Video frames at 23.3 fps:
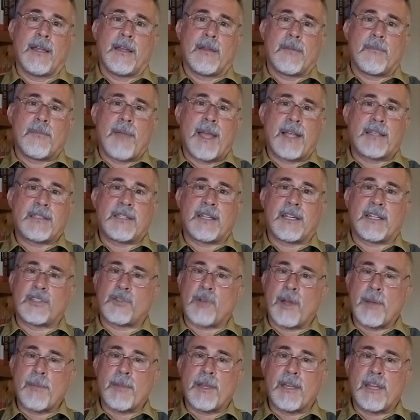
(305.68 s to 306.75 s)
makes it
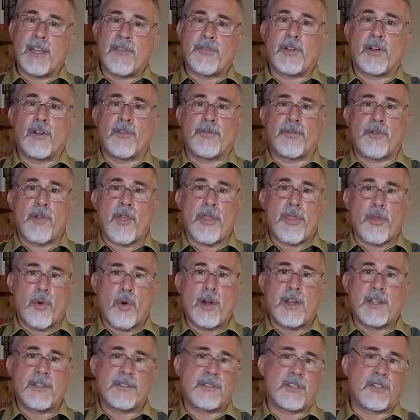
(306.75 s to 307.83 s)
extremely difficult for
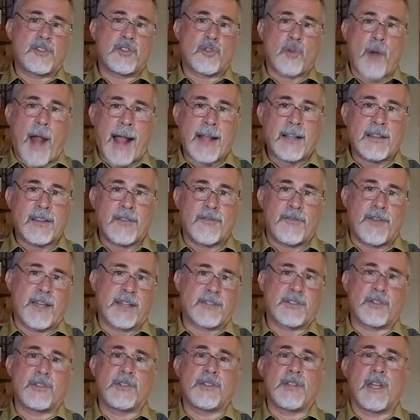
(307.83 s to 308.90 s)
authorities to track the
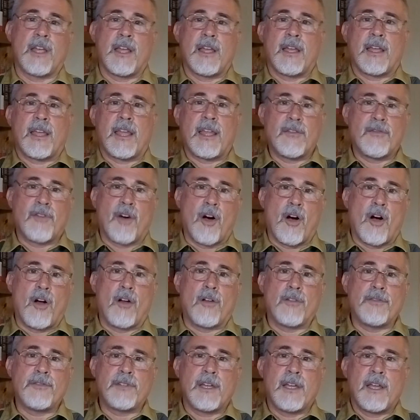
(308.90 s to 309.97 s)
vessels
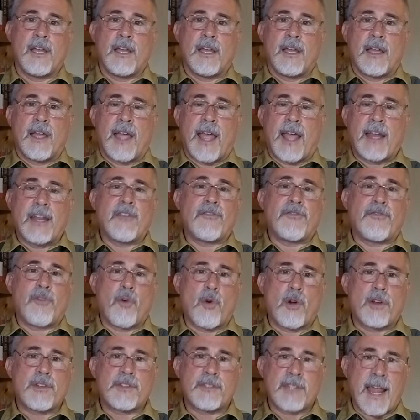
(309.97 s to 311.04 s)
involved and
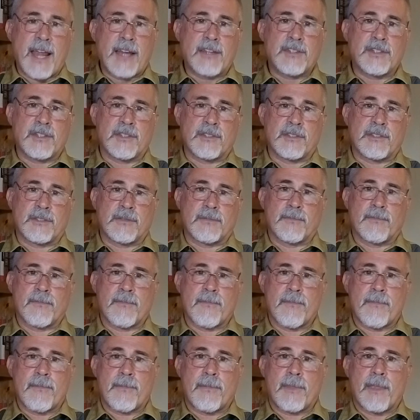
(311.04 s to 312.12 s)
enforce sanctions.
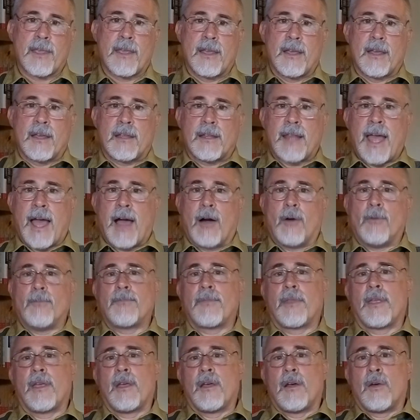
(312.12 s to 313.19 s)
Now,
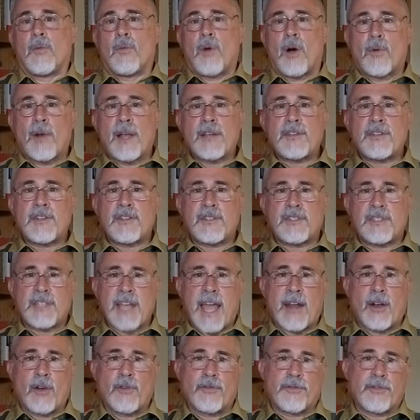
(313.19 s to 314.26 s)
while Russia's
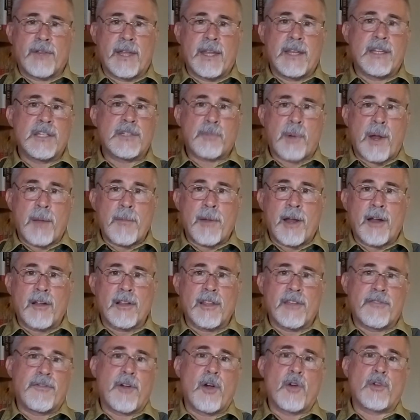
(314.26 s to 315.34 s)
shadow fleet is
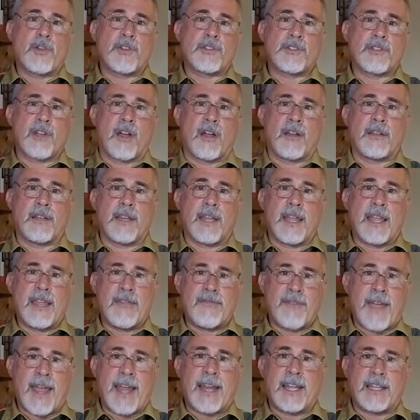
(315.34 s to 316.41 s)
primarily focused on
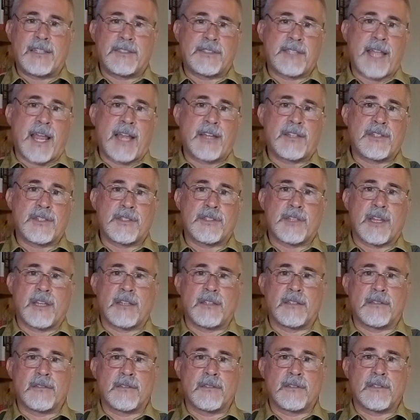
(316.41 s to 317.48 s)
evading sanctions
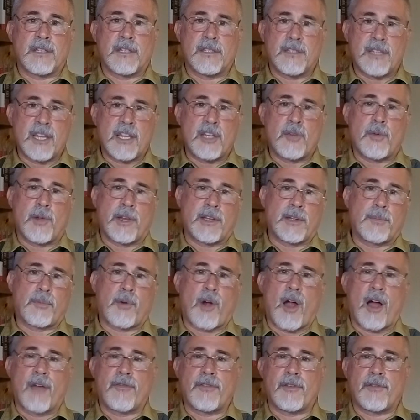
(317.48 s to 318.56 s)
and continuing to
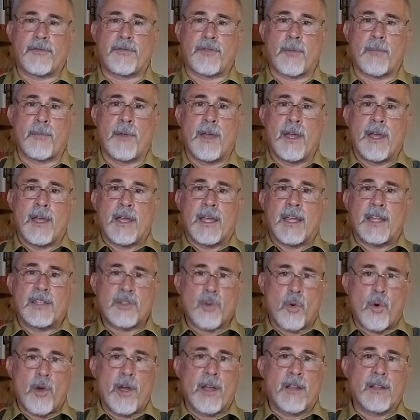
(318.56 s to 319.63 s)
profit from its
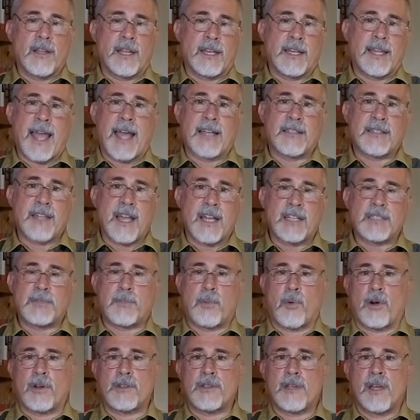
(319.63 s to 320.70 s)
oil and gas
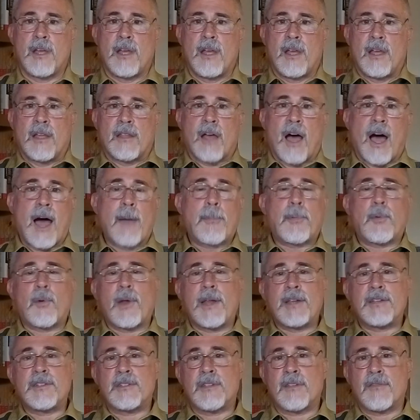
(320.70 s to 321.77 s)
exports, the
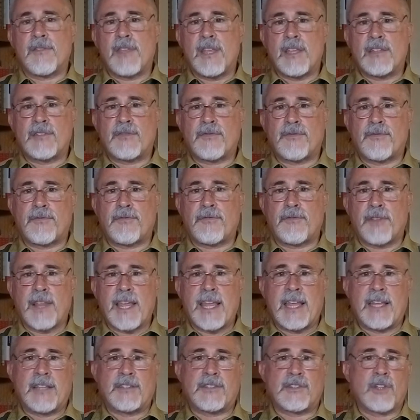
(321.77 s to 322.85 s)
operations of these
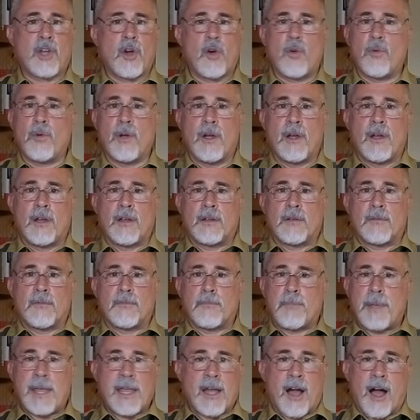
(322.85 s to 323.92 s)
fleets go
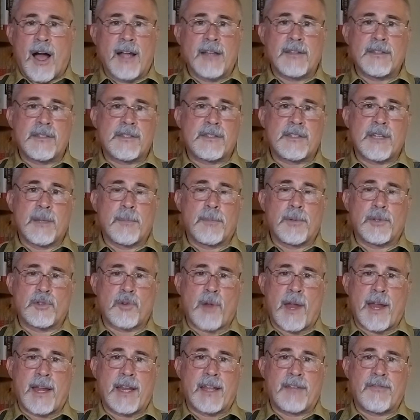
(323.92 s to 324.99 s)
beyond simple
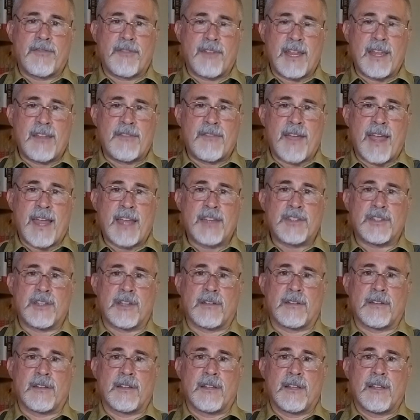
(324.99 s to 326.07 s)
trade evasion.
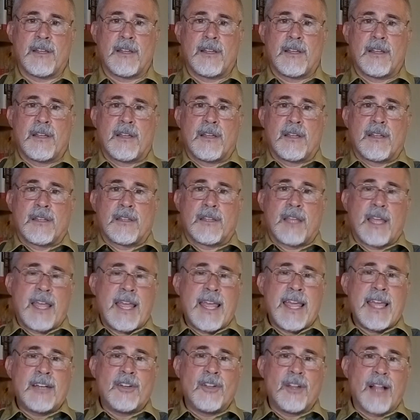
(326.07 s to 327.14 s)
The
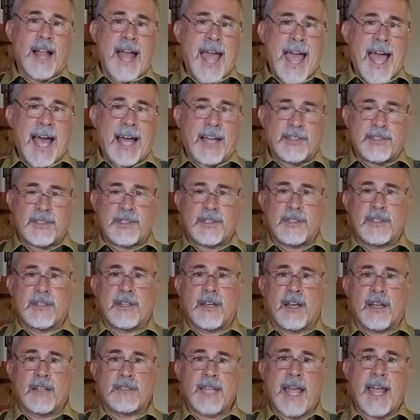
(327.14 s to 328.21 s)
Eagle S,
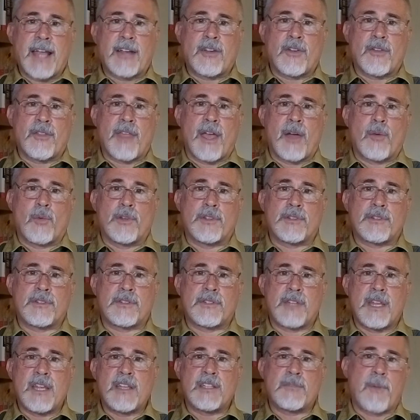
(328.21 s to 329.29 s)
a tanker that was
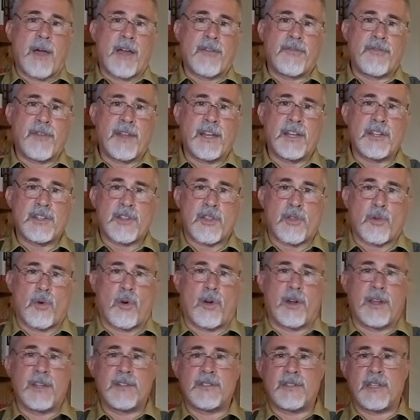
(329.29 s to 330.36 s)
seized by Finnish
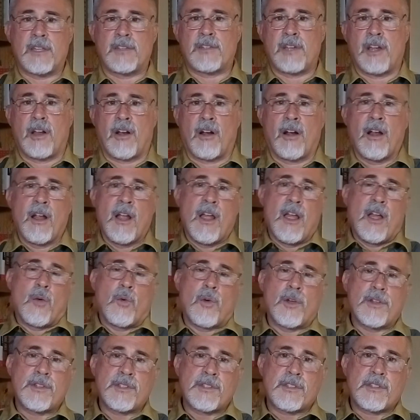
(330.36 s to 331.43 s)
authorities this year,
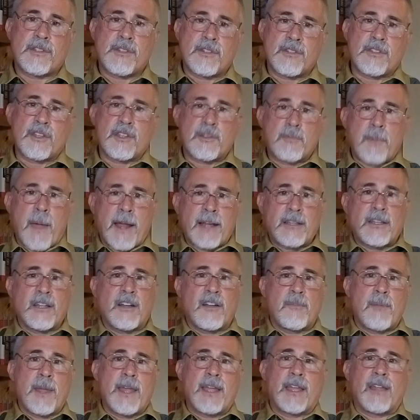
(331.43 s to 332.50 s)
was suspected
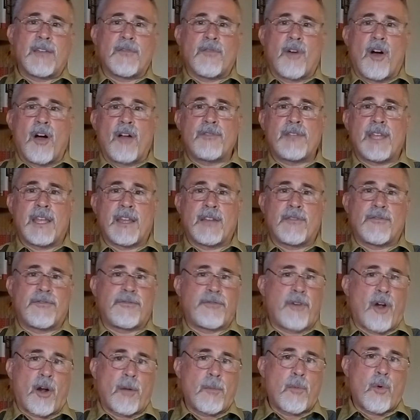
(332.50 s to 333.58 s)
of being involved in
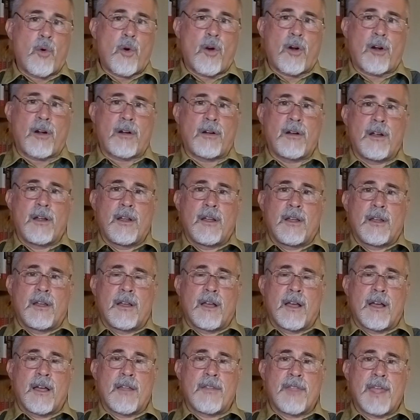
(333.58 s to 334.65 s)
far more
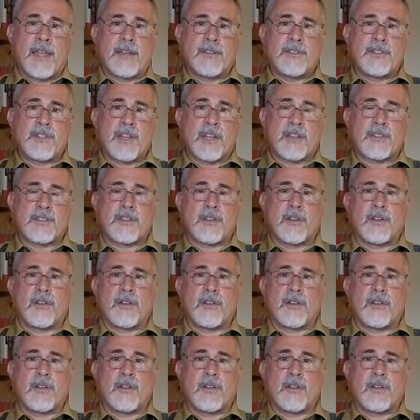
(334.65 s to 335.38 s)
than just